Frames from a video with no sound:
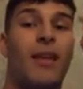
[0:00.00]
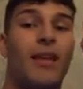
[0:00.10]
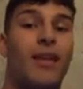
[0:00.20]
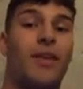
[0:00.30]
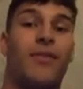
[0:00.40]

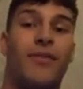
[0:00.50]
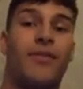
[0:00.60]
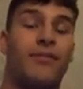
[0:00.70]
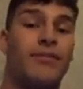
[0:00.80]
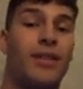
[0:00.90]
If
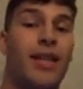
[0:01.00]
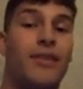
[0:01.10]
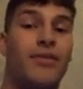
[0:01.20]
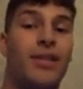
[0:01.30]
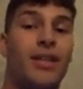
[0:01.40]
Ain't It
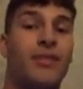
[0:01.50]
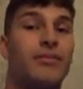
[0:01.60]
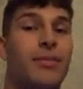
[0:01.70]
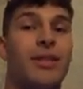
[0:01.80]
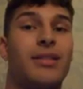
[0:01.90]
Funny
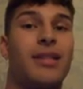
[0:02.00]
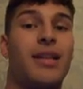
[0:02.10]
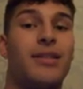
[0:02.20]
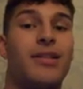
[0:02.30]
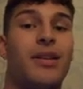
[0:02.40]
managed to get in
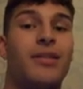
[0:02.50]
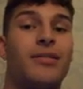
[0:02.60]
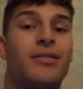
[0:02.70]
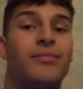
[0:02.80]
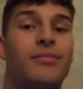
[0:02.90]
the charts
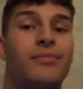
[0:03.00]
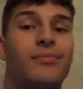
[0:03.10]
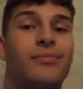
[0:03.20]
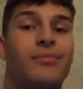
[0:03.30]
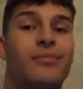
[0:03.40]

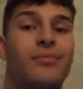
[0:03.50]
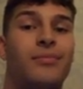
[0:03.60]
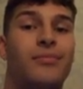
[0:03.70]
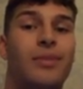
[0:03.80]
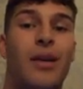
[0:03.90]

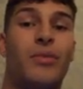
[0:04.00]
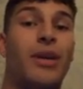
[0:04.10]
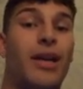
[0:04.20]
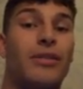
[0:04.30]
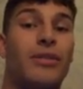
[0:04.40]
and we're
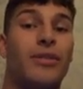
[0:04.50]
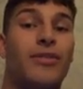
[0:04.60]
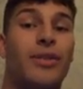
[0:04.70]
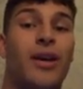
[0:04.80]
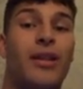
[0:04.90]
allowed to do it for
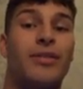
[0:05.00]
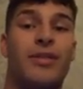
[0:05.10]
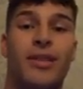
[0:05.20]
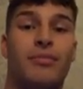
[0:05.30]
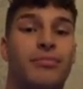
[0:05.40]
you guys,
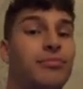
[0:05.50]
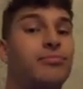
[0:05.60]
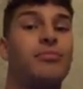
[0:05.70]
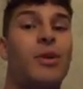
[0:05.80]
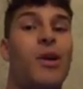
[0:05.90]
then
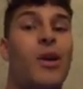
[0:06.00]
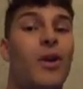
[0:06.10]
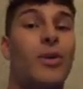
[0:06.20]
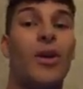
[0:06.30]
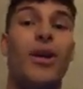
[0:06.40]

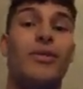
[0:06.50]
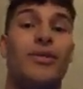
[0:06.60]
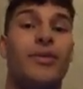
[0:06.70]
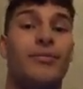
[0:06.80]
who knows?